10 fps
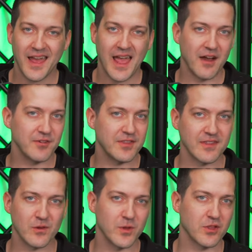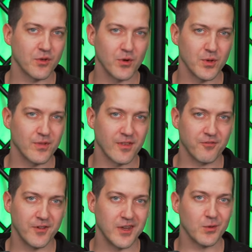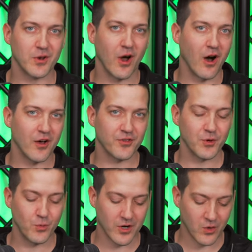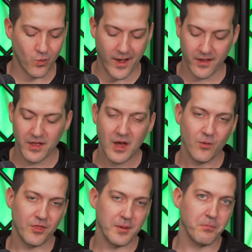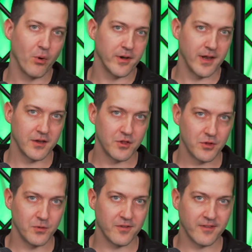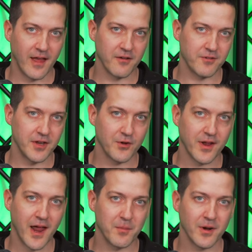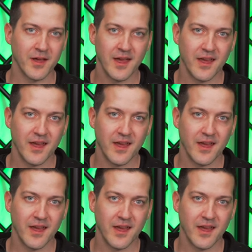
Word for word: Everything that we show you in this video would also work well with a point and shoot style video camera,